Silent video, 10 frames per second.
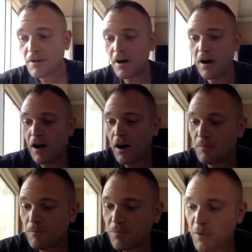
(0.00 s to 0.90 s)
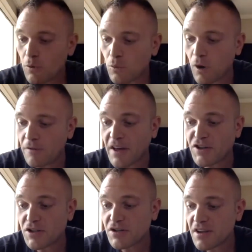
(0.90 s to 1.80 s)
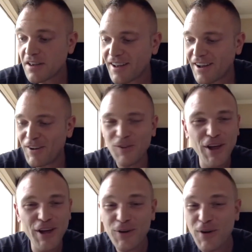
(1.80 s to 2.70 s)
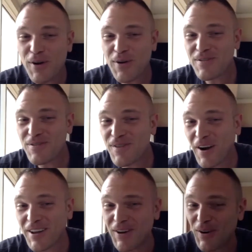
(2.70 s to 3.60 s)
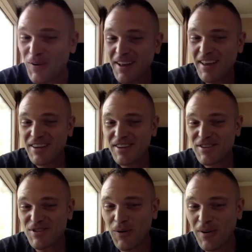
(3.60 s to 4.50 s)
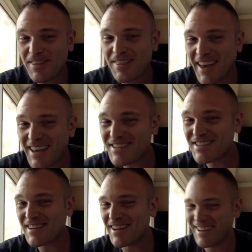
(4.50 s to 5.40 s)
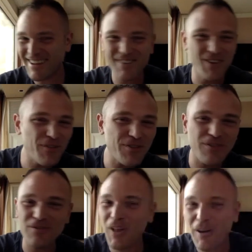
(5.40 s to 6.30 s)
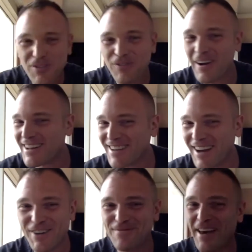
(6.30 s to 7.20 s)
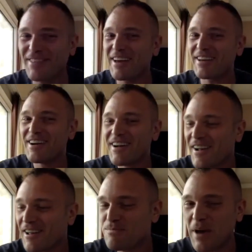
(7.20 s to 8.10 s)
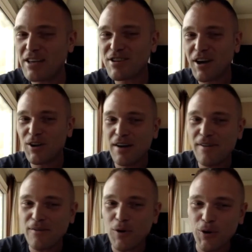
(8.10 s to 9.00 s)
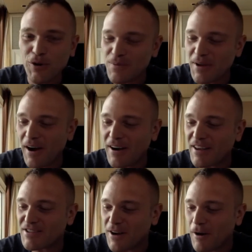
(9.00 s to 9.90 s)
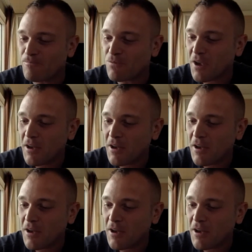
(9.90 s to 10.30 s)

um, Rough Edges, a literary fuck you. So this, love the love the fucking title, man. Like, best title I've ever heard, to be honest. Um,